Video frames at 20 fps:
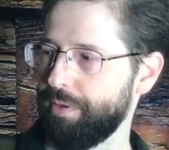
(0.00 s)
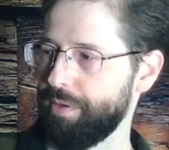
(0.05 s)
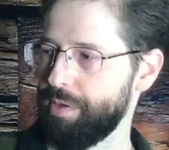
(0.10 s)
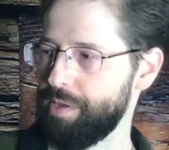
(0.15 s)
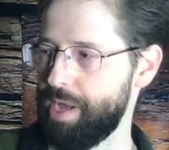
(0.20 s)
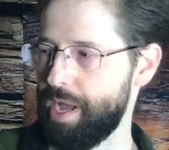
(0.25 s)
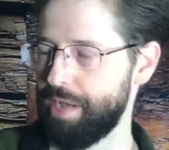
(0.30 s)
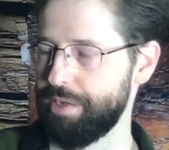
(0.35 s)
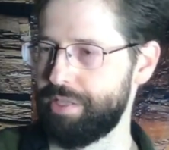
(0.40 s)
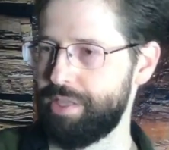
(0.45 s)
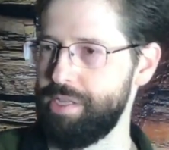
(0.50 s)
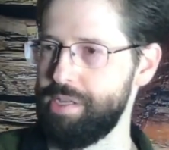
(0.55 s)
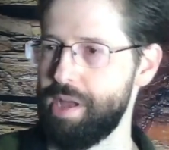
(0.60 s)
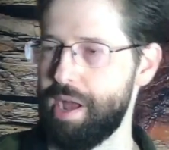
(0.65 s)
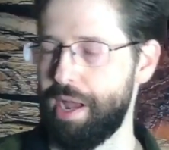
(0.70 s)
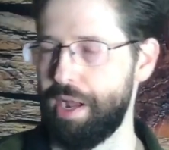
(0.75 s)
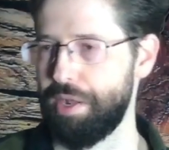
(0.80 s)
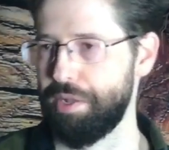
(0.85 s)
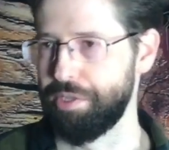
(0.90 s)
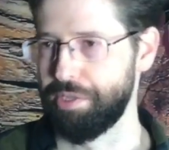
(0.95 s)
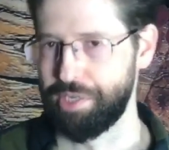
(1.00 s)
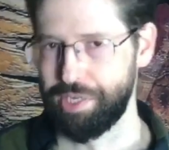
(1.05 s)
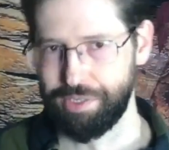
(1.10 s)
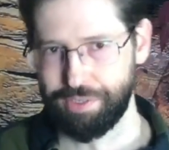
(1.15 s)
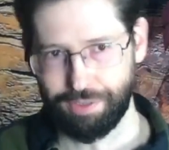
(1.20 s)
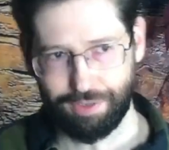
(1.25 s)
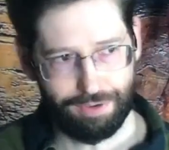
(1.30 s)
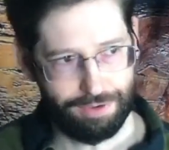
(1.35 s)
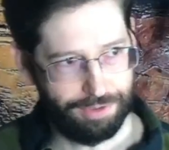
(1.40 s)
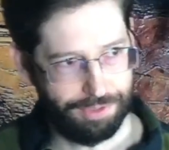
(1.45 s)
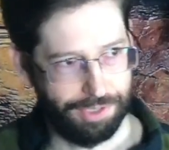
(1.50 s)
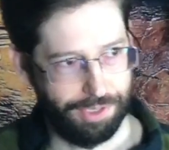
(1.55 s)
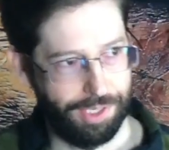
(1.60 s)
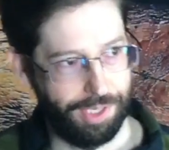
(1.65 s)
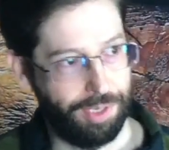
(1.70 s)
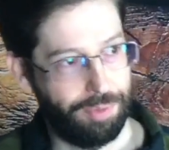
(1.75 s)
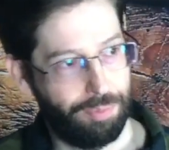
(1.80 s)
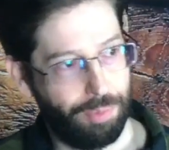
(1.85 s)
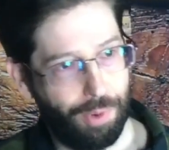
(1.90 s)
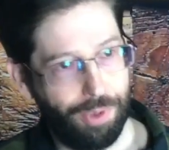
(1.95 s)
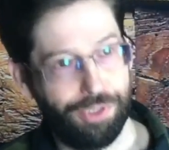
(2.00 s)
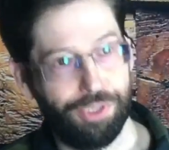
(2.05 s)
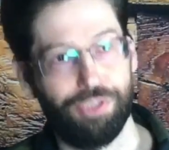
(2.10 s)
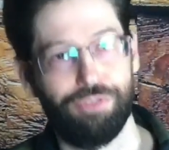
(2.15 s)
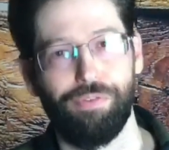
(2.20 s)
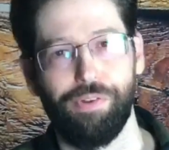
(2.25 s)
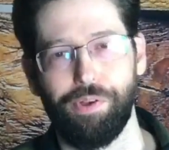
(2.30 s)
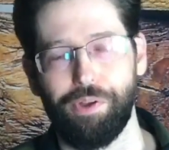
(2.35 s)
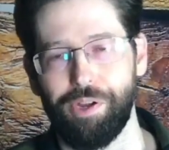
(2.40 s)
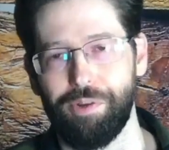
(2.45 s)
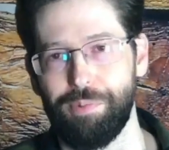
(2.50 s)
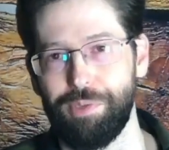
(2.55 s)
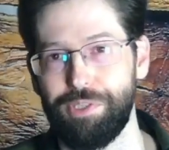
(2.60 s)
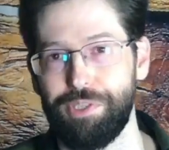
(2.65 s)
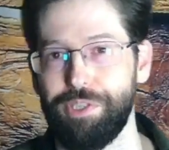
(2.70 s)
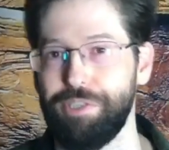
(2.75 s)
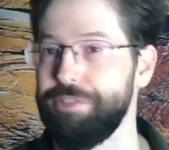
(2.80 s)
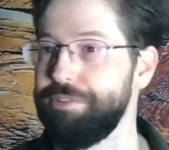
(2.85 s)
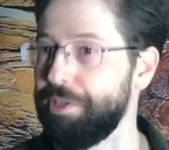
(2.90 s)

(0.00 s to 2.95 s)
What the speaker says: out to the aisle, and he turns and he points his finger at me and says,